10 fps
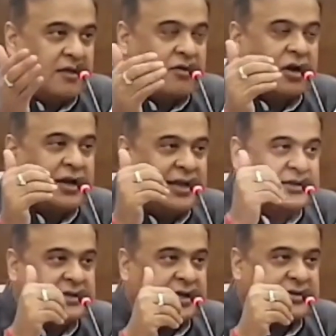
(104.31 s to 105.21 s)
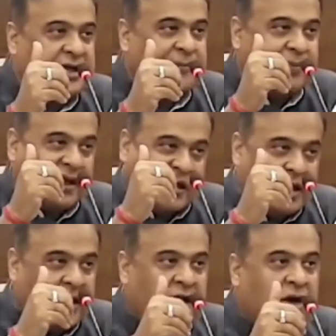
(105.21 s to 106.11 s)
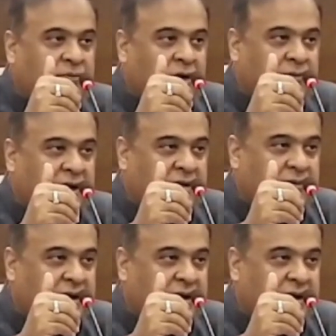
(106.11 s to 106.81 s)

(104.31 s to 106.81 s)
So this is the beginning of Amrit